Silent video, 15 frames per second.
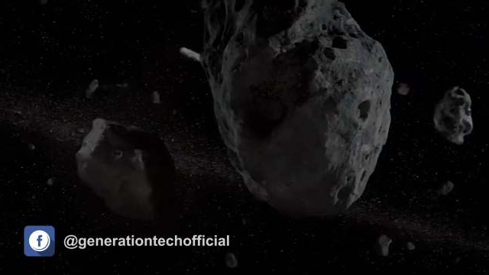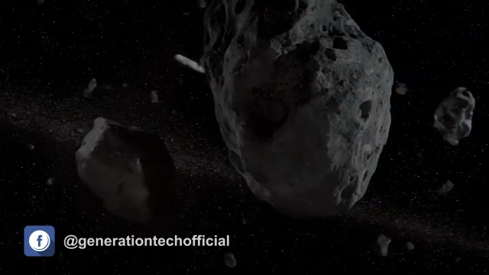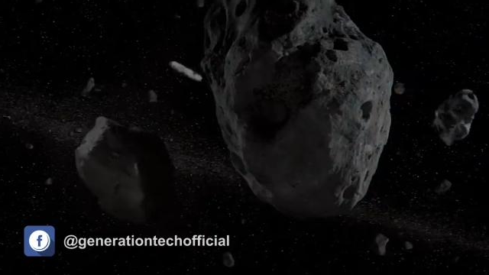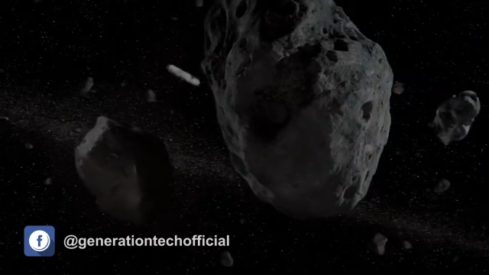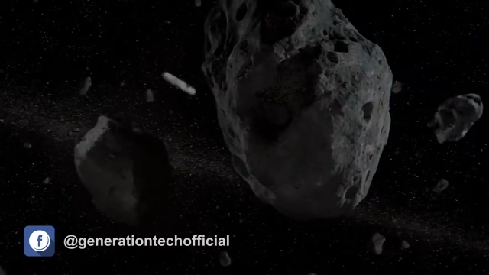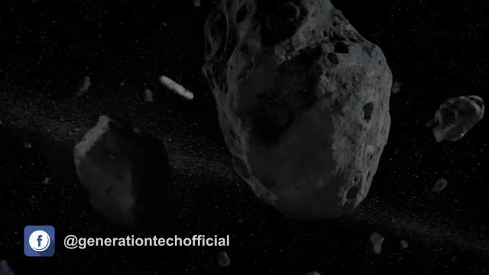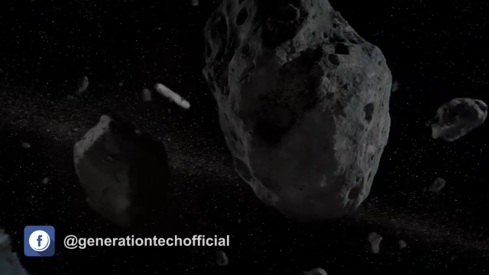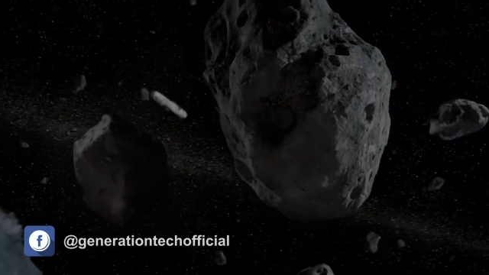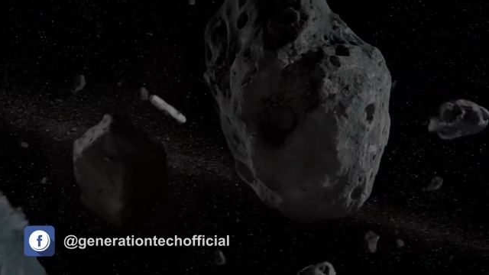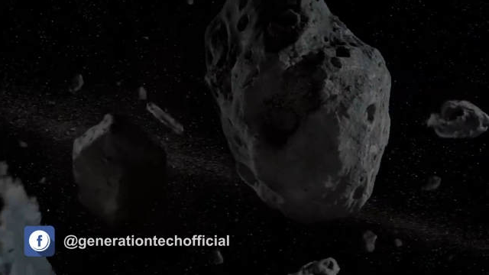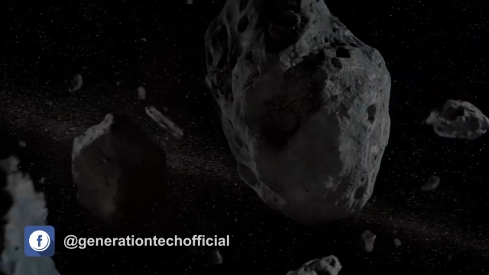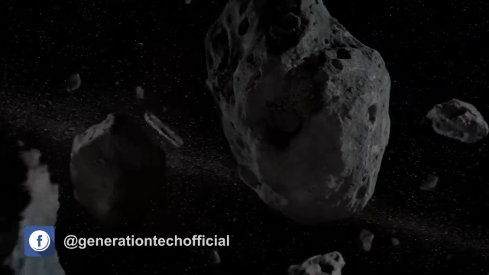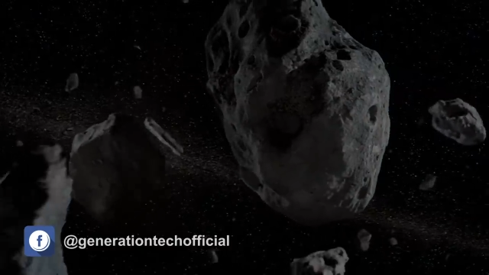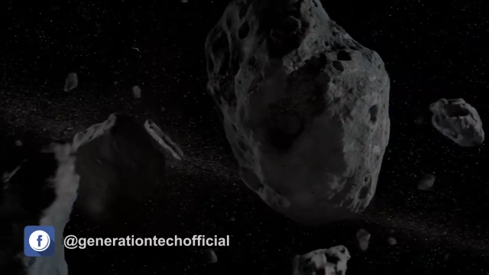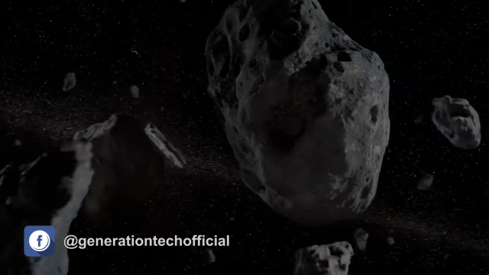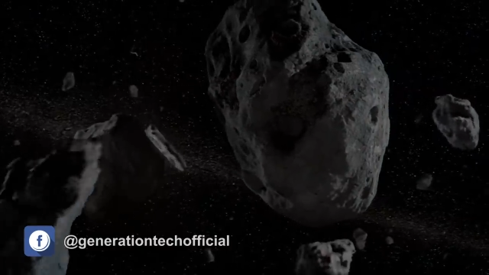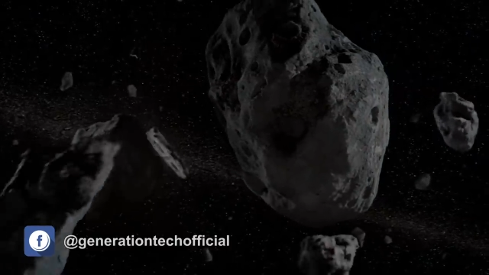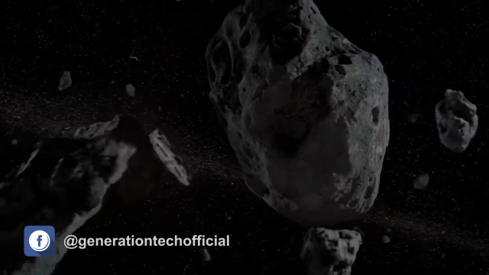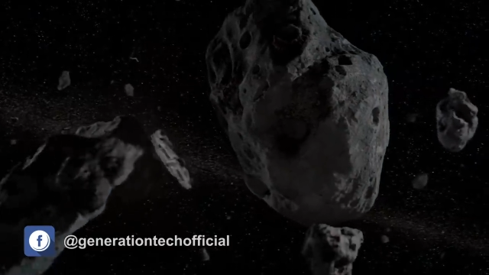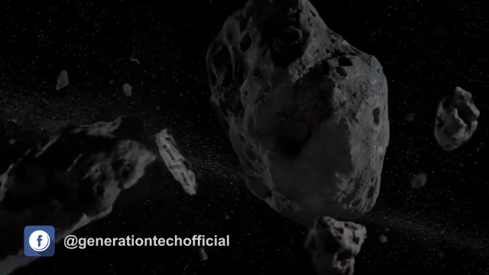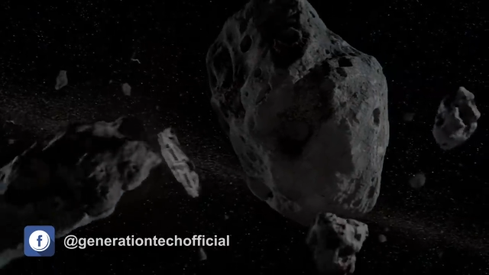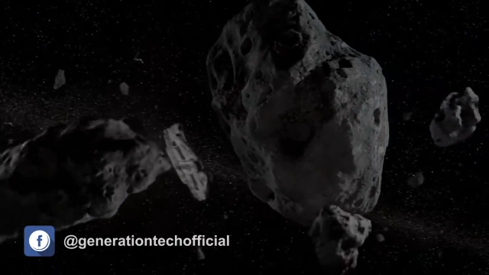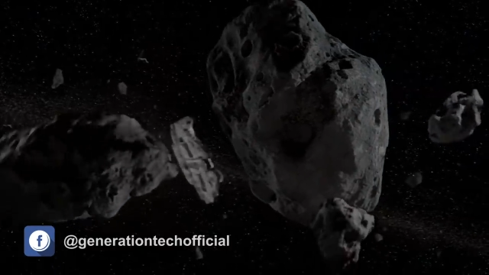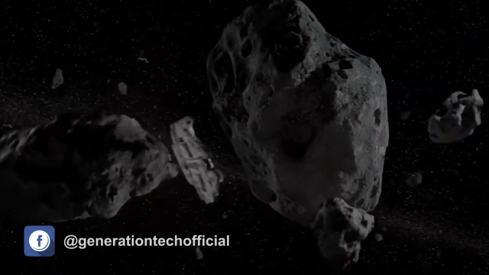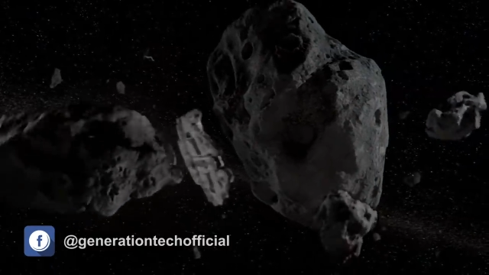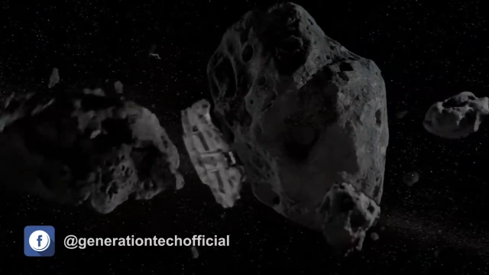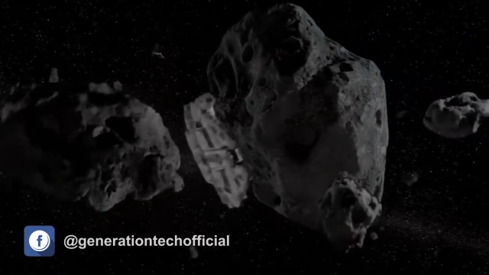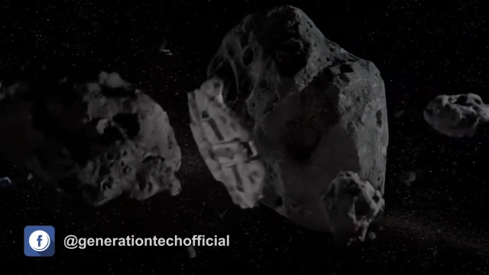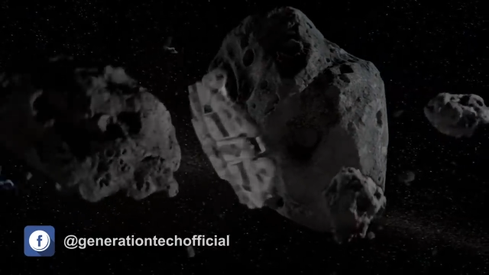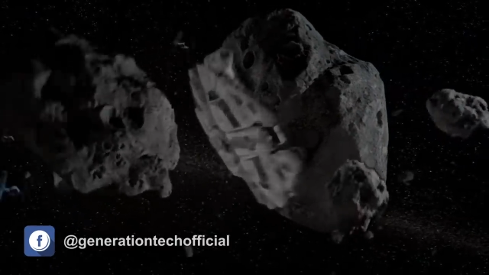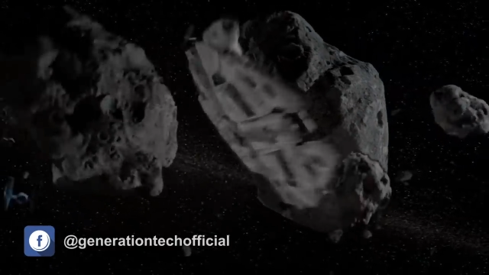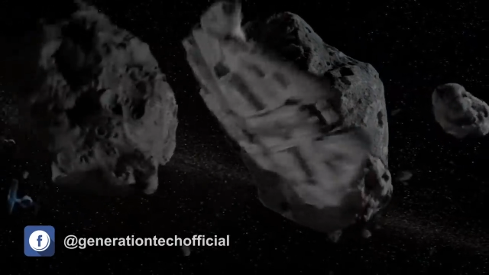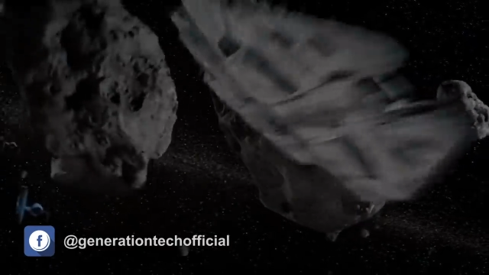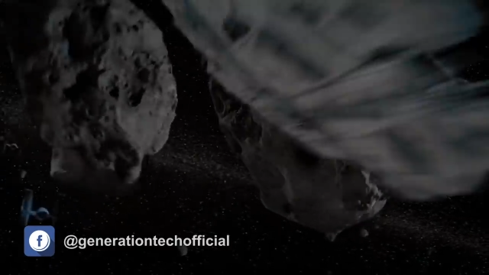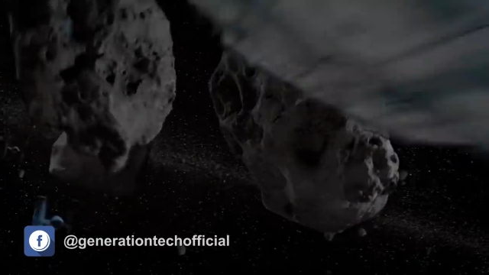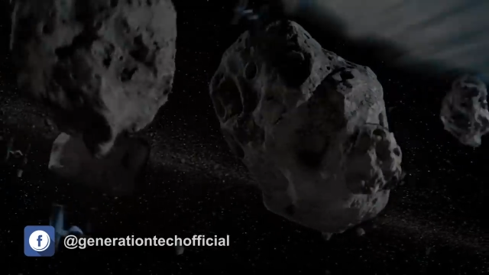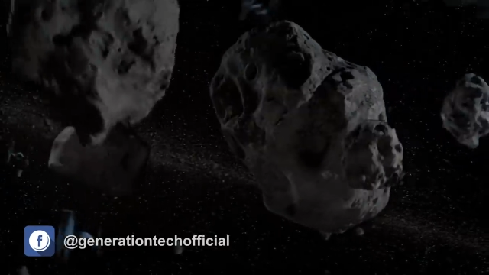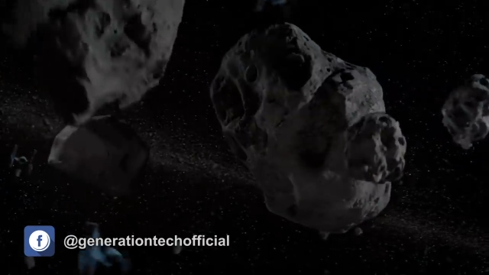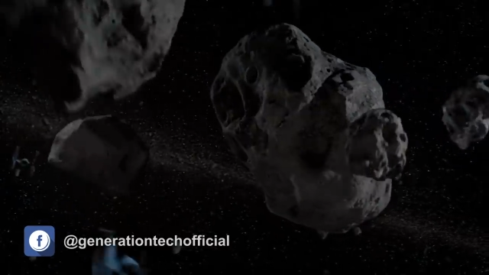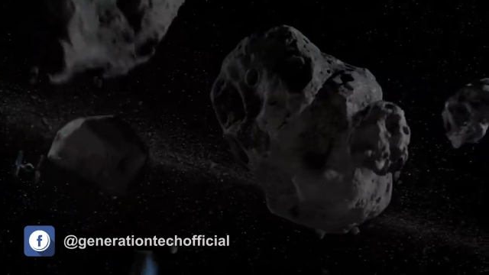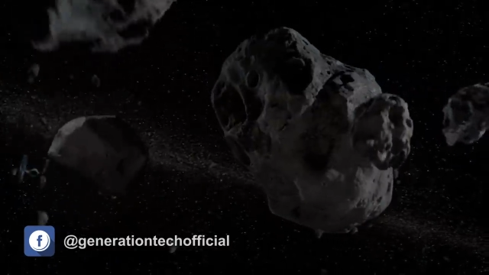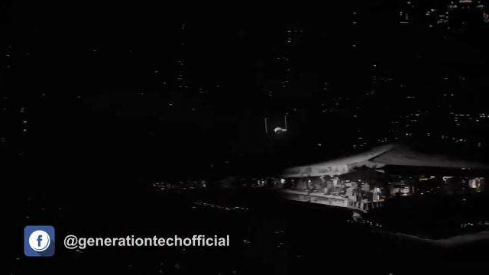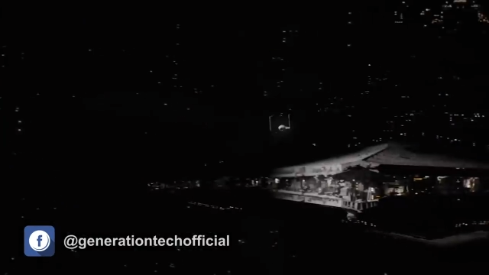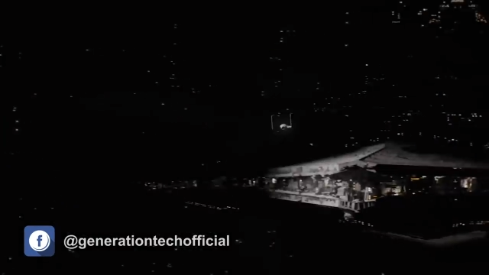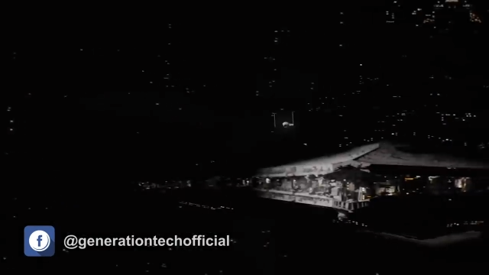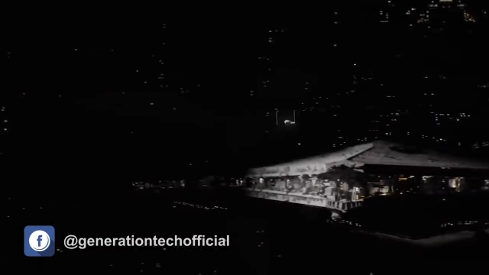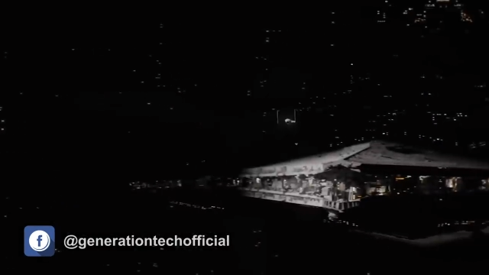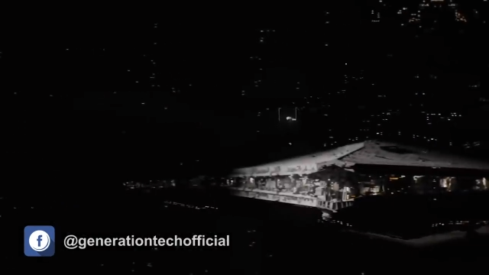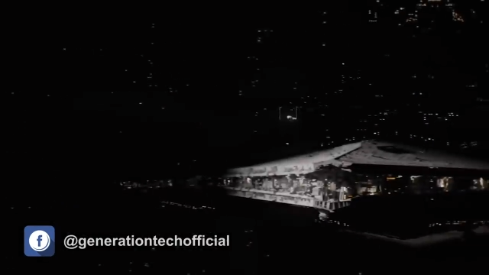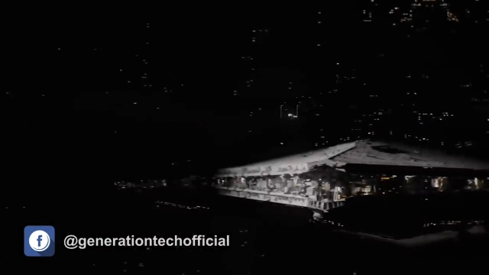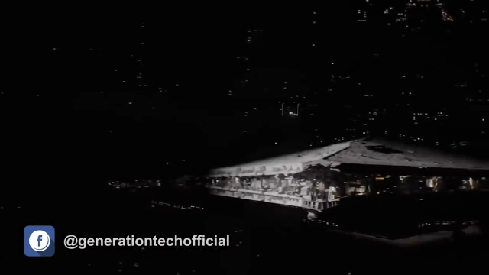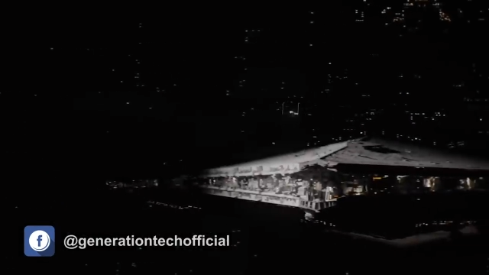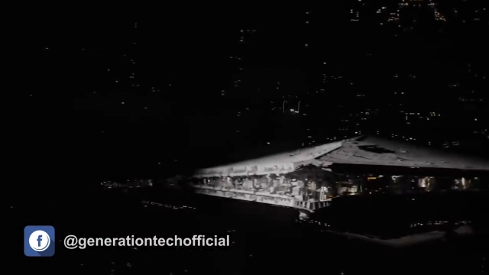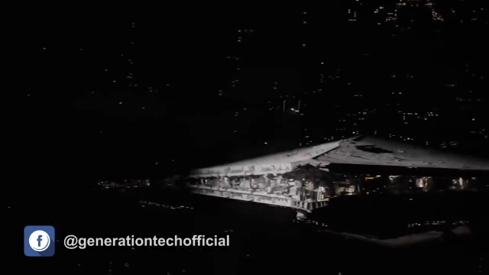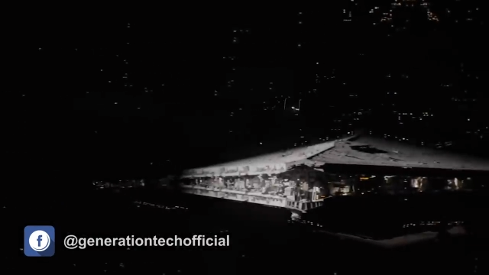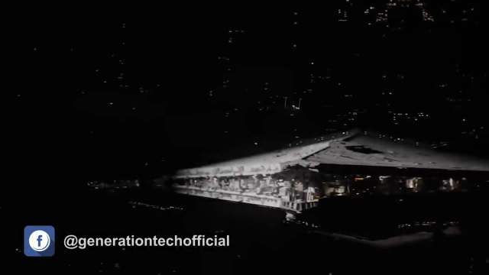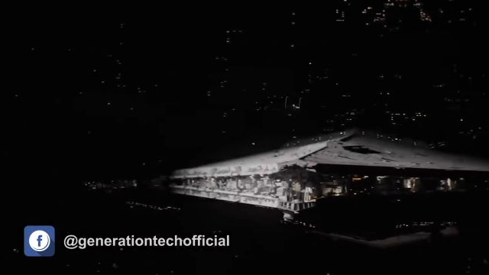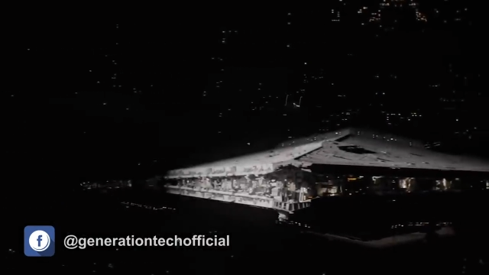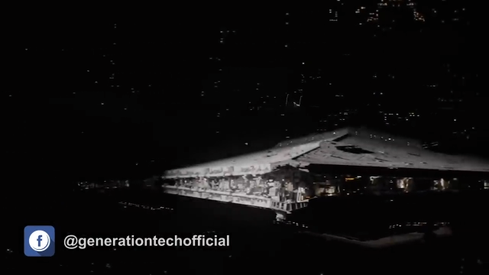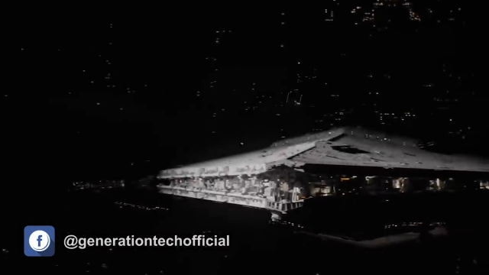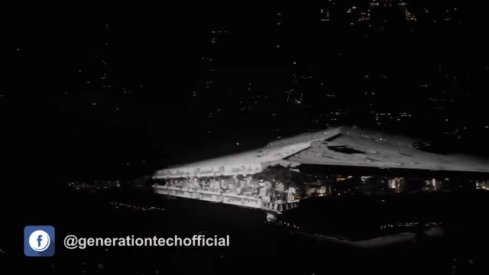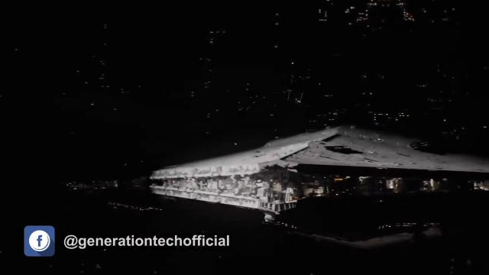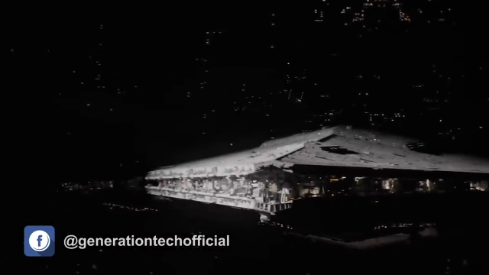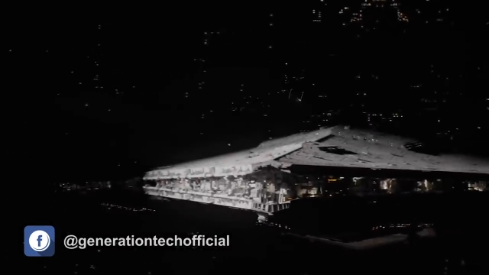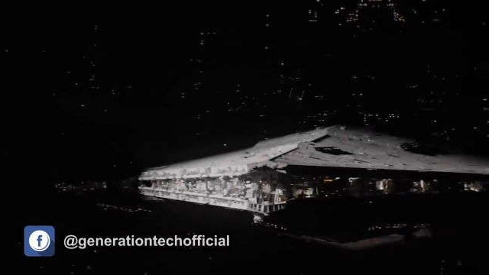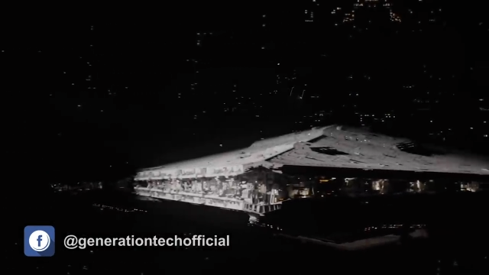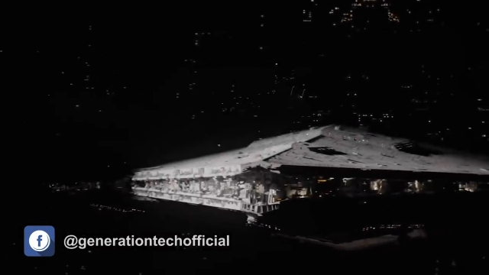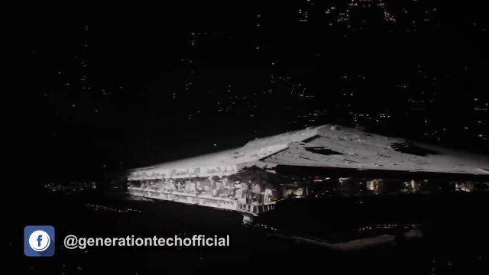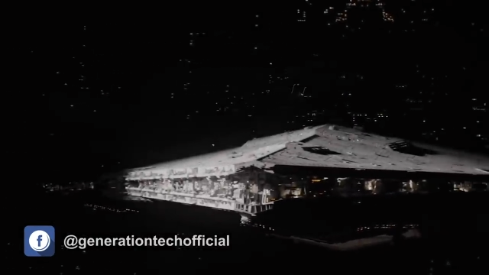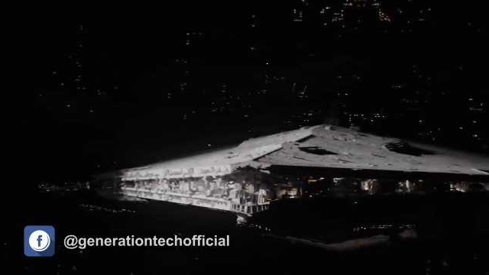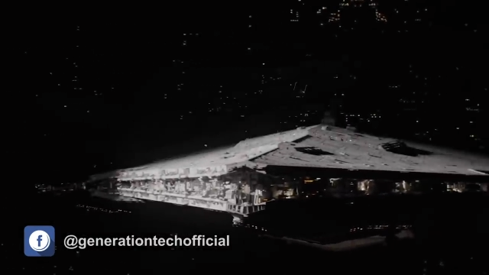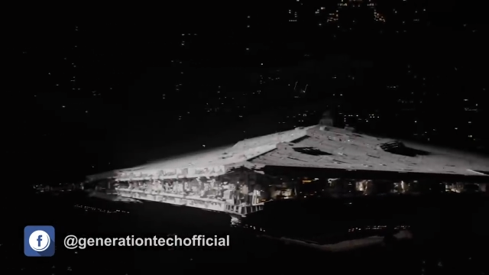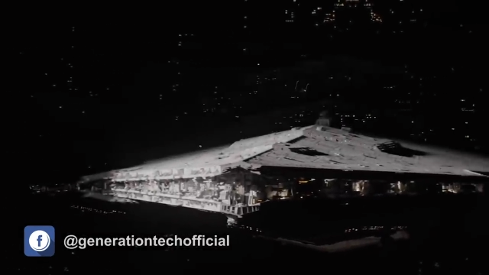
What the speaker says: No face is visible, so there are no lips to read.